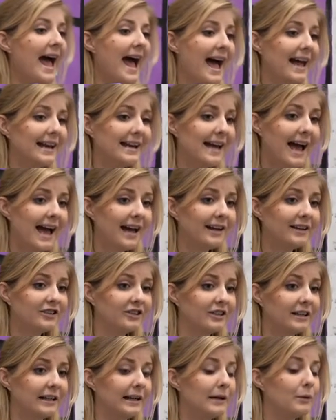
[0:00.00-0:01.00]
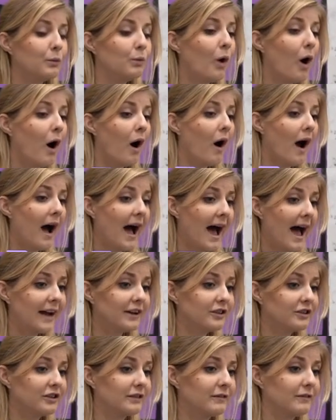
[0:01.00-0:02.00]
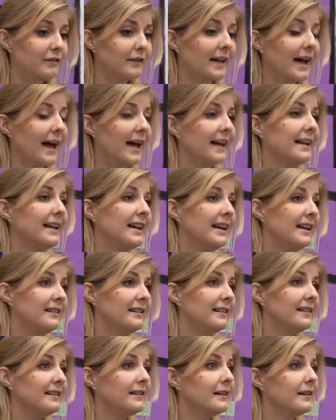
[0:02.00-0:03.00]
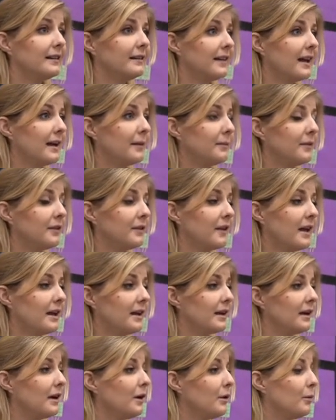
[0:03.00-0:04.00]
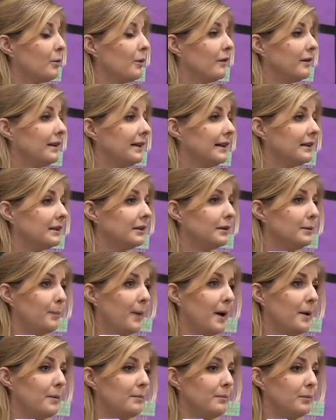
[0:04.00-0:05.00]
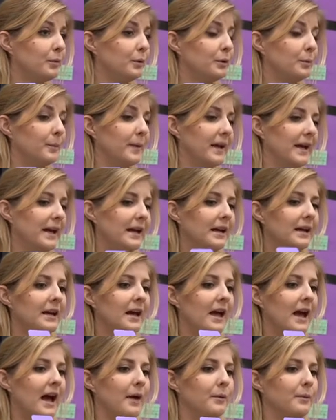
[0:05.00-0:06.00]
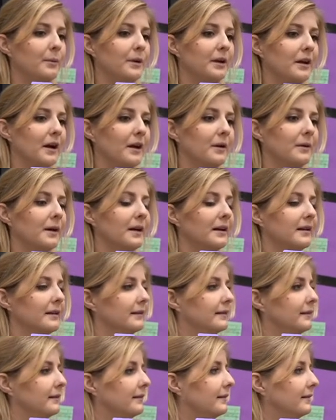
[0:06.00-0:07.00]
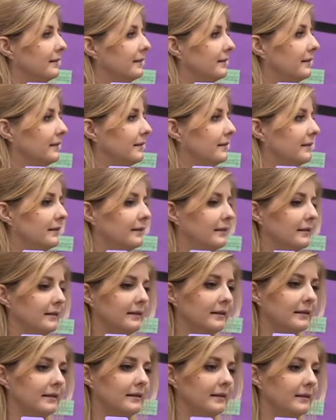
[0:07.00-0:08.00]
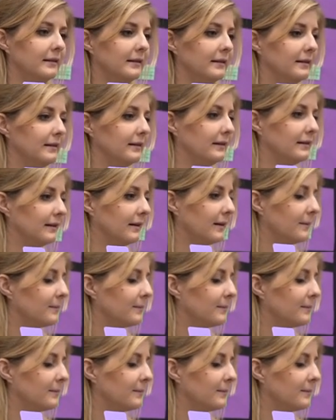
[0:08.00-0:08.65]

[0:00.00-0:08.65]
and actually our action for that does the same thing we're a little bumblebee and we go zzz.